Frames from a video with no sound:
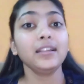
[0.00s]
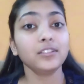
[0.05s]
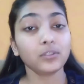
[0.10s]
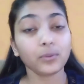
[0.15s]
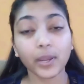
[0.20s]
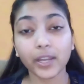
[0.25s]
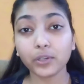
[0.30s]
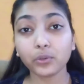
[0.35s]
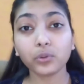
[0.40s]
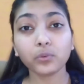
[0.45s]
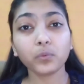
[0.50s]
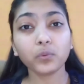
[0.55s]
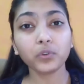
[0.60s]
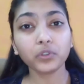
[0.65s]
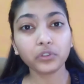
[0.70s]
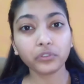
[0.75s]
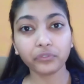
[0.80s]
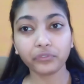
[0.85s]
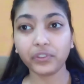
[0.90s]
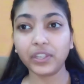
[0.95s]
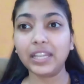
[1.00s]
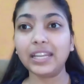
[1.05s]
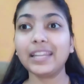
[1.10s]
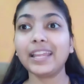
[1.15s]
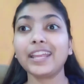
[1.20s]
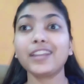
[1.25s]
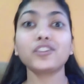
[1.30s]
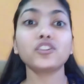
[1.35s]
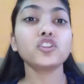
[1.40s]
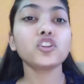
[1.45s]
So I don't want to feel
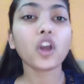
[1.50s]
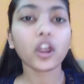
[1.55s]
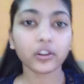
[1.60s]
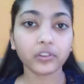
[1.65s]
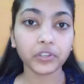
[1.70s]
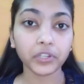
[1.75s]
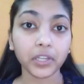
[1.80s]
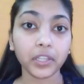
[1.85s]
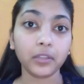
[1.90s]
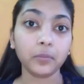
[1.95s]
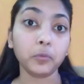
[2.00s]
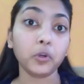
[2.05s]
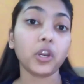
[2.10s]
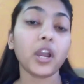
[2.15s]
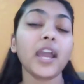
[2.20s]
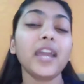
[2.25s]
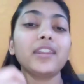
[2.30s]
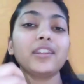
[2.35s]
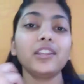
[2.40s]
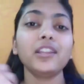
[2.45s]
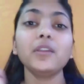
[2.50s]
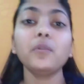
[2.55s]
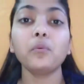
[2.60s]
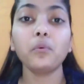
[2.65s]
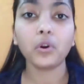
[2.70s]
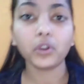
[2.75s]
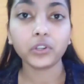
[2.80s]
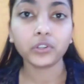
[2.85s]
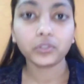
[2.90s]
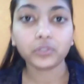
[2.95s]
like not reading the book. I really
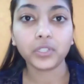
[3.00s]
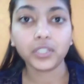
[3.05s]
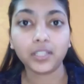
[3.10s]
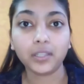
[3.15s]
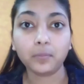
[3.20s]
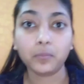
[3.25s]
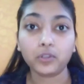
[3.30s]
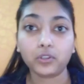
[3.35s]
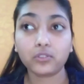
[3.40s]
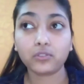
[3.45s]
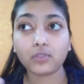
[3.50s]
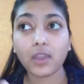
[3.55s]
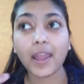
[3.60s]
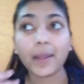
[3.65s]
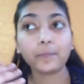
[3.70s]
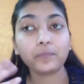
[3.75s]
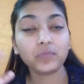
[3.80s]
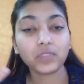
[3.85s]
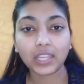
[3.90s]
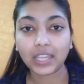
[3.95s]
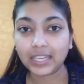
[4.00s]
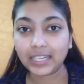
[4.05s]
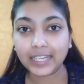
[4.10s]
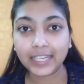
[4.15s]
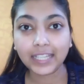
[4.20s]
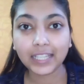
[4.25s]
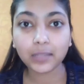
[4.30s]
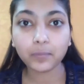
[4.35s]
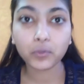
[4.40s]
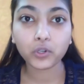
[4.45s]
want to read the book. So I'm
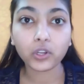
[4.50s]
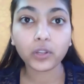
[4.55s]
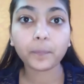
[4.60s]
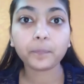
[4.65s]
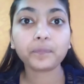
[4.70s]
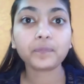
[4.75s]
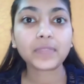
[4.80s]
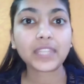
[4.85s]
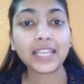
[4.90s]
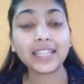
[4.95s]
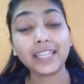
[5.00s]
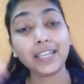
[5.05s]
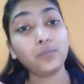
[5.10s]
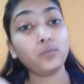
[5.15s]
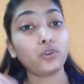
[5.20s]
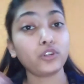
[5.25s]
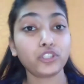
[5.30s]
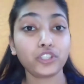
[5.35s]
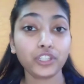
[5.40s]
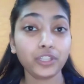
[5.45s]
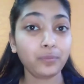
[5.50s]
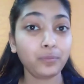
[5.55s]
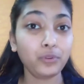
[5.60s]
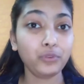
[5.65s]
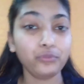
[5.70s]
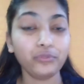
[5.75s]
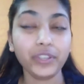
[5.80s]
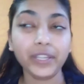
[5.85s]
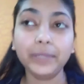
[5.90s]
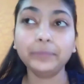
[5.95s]
reading the book and then watching the
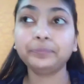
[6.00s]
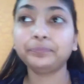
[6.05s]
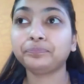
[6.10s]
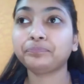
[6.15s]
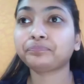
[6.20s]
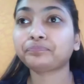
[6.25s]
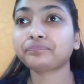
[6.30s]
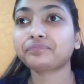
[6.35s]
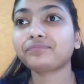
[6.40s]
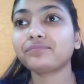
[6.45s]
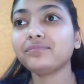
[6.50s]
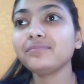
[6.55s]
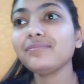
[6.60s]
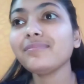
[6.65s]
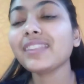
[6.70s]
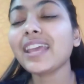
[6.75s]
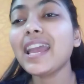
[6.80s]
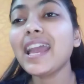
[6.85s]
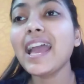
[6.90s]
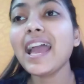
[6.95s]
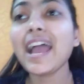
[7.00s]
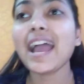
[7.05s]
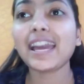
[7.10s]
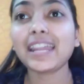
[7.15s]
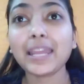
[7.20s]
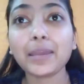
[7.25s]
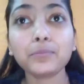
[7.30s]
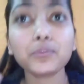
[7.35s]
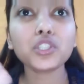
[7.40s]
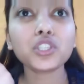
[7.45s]
movie,
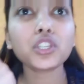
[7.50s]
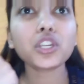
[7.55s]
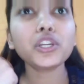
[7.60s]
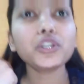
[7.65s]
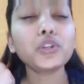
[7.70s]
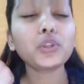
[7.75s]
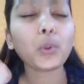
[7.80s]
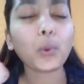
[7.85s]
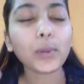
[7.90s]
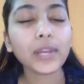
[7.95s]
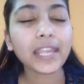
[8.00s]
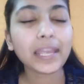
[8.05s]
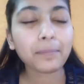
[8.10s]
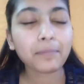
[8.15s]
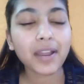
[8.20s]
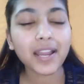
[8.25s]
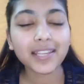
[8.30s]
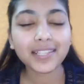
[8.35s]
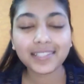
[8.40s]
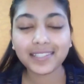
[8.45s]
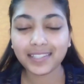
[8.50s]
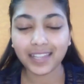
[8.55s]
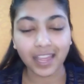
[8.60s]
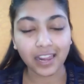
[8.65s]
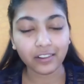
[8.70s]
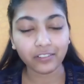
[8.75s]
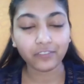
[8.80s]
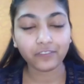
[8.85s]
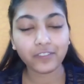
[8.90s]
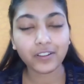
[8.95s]
and I'm just controlling
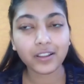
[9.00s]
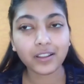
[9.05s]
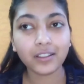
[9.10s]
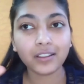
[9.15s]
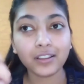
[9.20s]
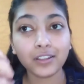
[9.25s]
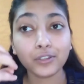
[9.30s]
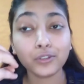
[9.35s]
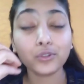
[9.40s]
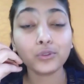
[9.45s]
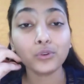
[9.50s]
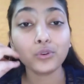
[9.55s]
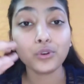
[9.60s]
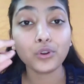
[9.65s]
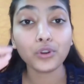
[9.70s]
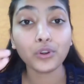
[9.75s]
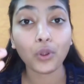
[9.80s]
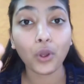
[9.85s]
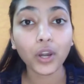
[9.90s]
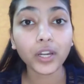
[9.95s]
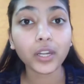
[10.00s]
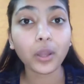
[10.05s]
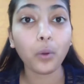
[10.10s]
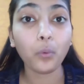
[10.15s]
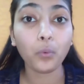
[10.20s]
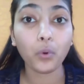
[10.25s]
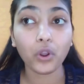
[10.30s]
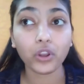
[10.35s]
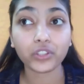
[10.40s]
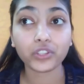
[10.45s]
myself to not
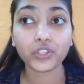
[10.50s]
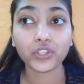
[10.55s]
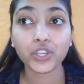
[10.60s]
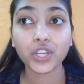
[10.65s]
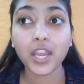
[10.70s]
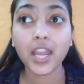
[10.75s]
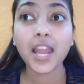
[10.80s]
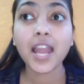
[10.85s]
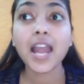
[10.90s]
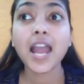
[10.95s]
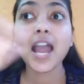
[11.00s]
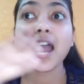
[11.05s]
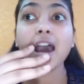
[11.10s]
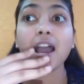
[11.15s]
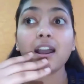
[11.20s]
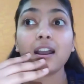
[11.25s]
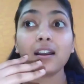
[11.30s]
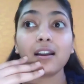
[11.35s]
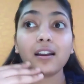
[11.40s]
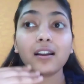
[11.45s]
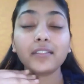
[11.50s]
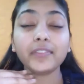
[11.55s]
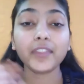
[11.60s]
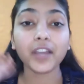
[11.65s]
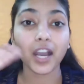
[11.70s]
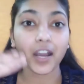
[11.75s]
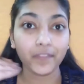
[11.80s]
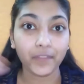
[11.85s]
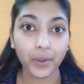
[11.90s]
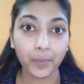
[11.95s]
watch
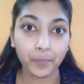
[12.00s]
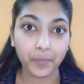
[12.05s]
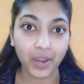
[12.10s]
the other